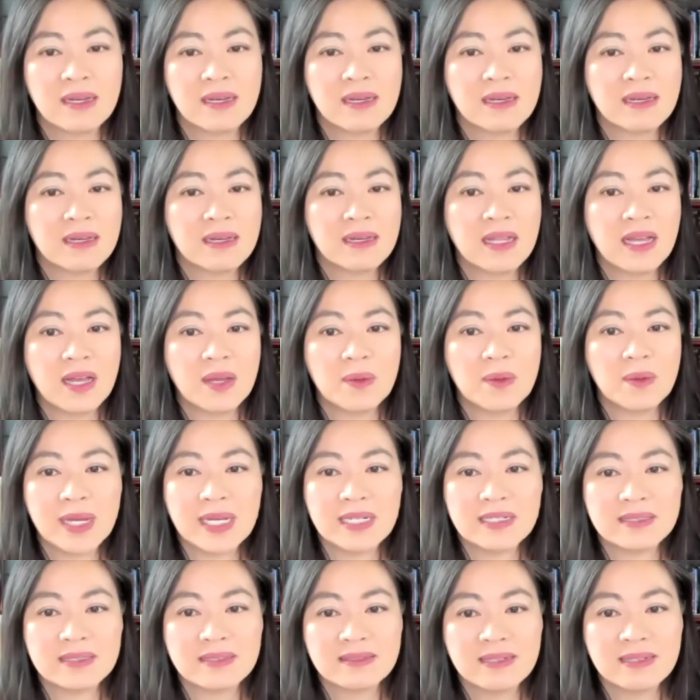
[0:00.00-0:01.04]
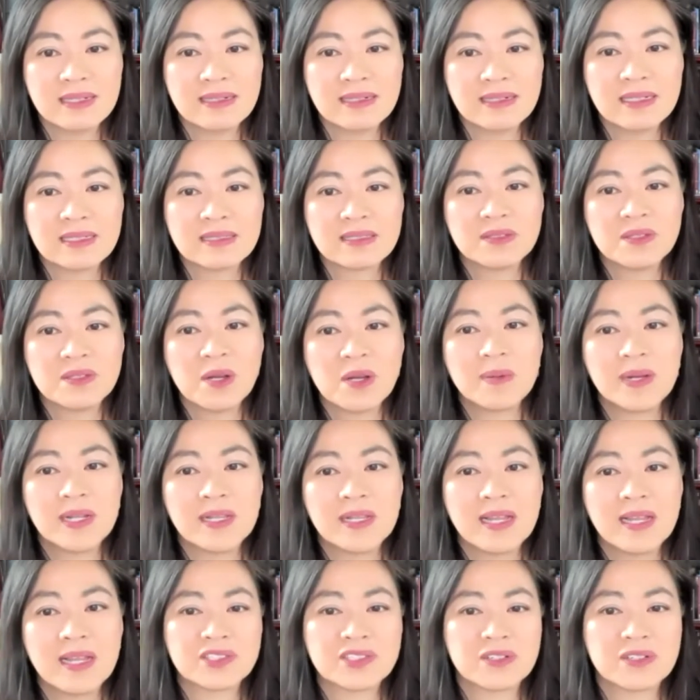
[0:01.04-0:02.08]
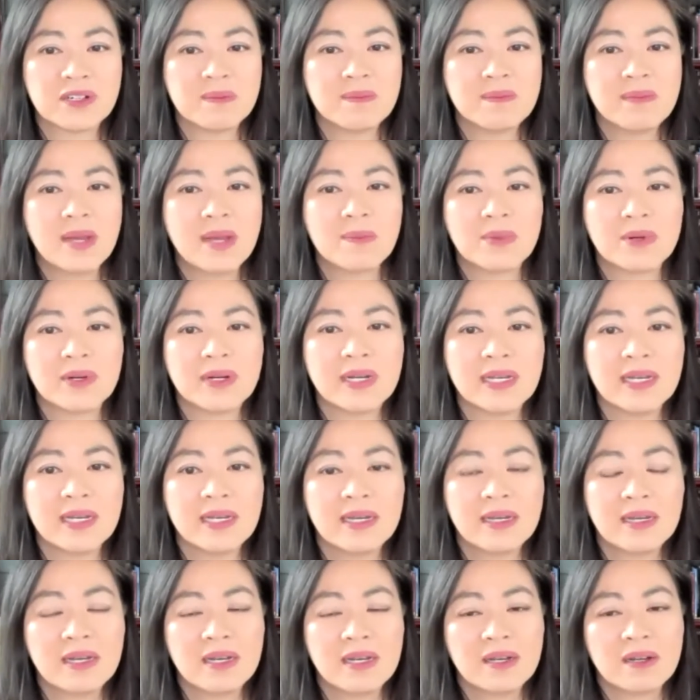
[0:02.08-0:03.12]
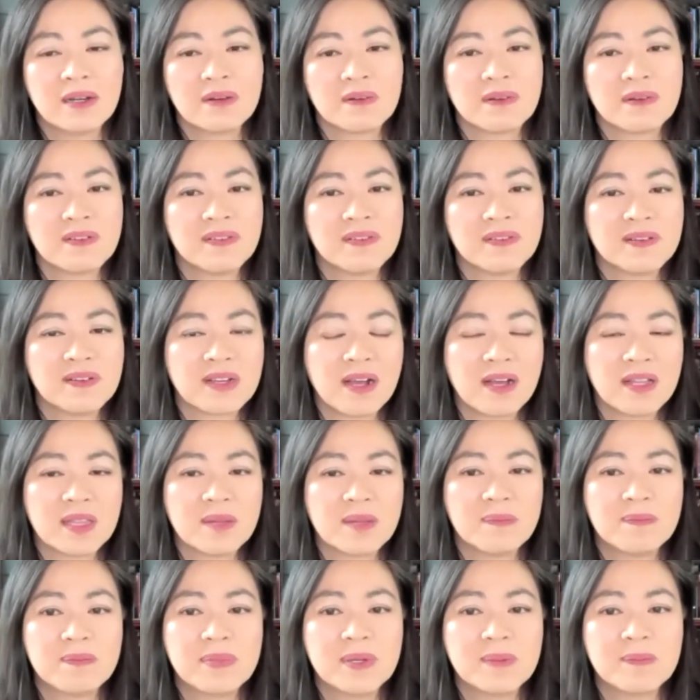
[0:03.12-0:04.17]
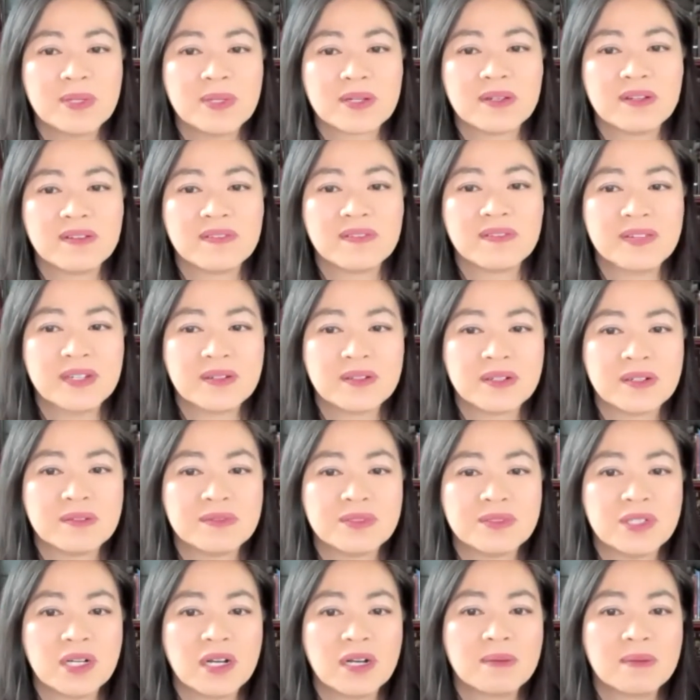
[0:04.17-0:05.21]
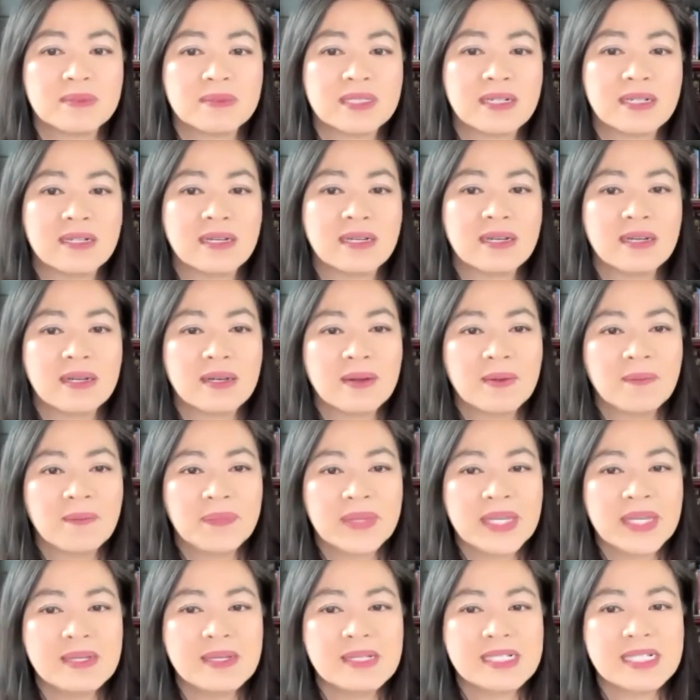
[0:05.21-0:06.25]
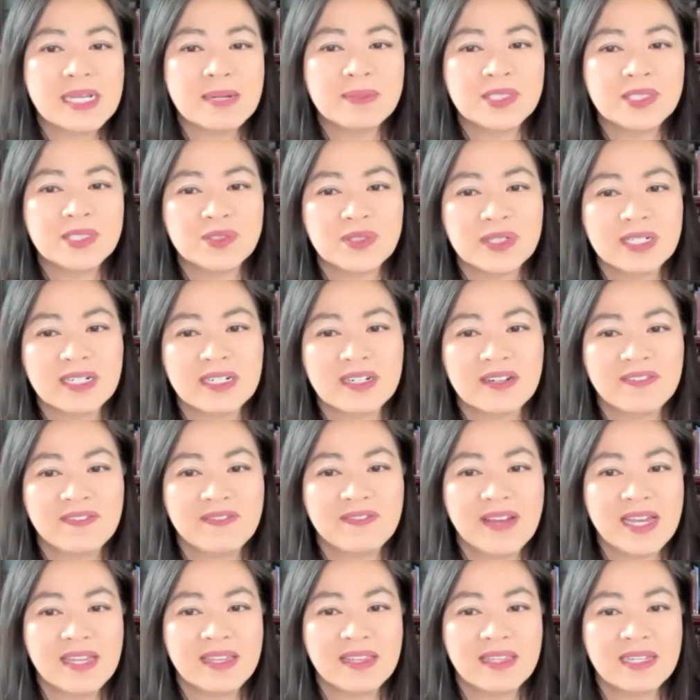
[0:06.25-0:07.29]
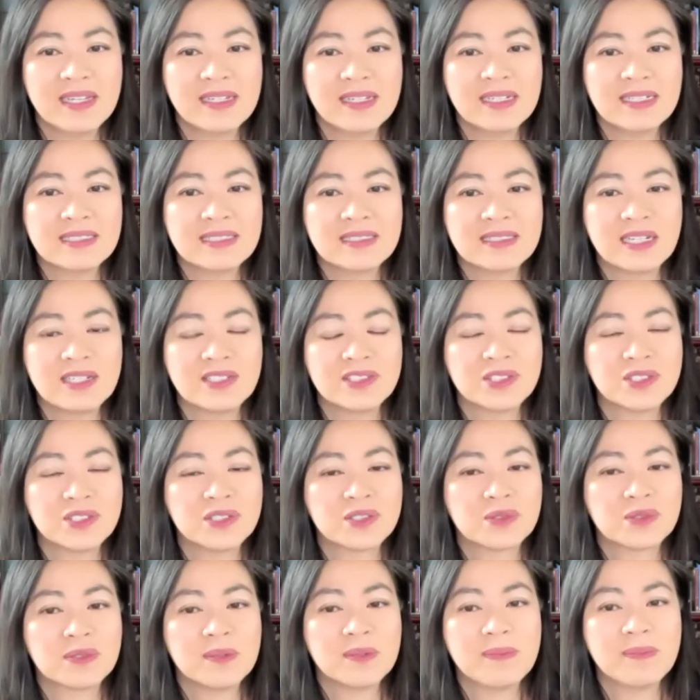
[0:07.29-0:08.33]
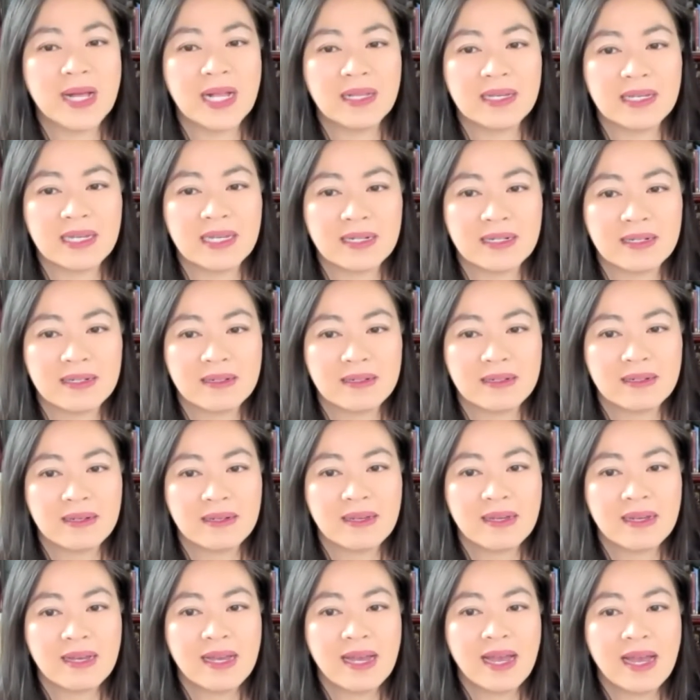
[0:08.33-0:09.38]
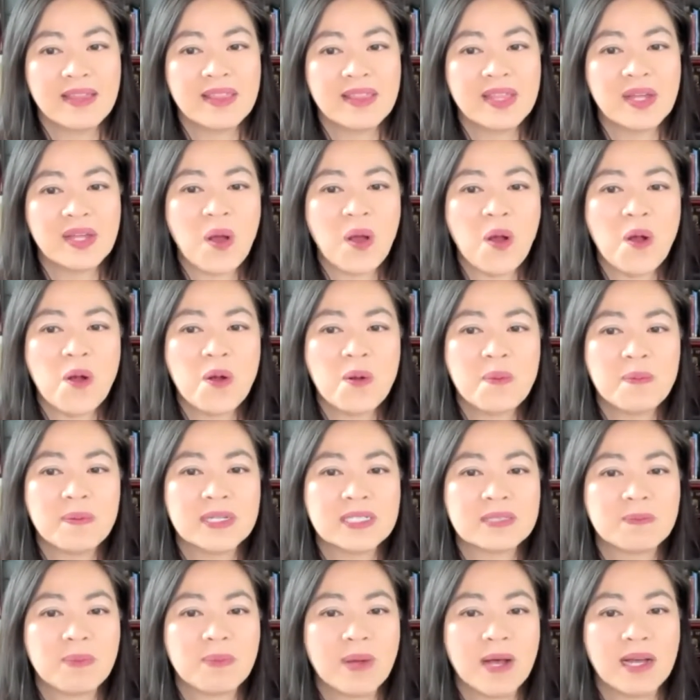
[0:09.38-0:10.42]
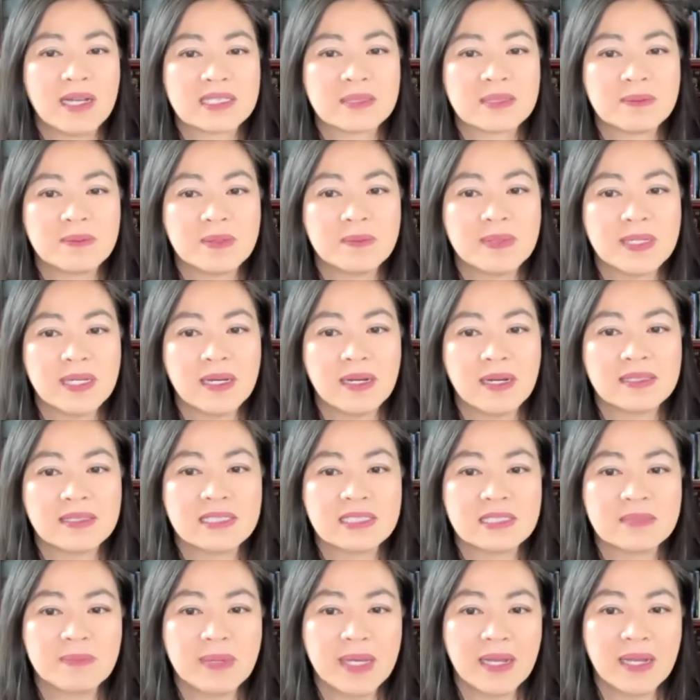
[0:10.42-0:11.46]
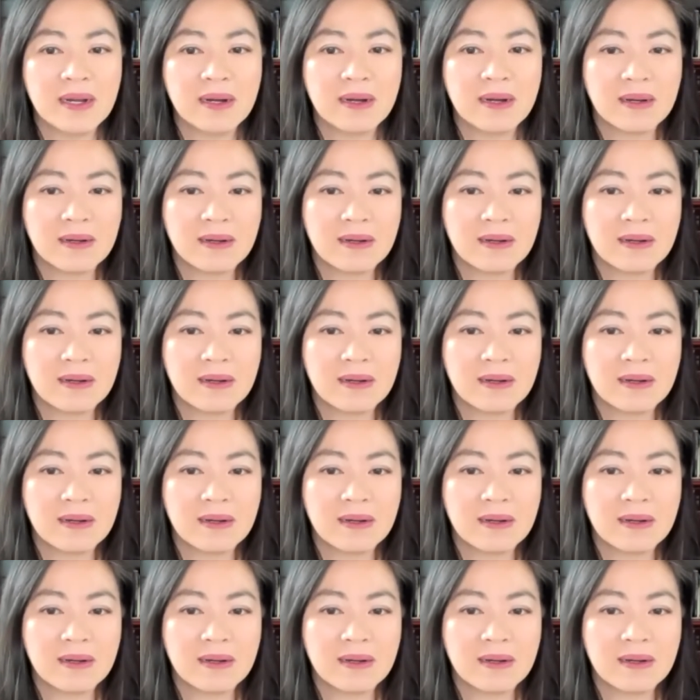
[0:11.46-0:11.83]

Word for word: Elie Wiesel, in his Nobel lecture on memory, referring on the biblical figure of Job, said, He demonstrated a faith essential to rebellion and that hope is possible beyond despair.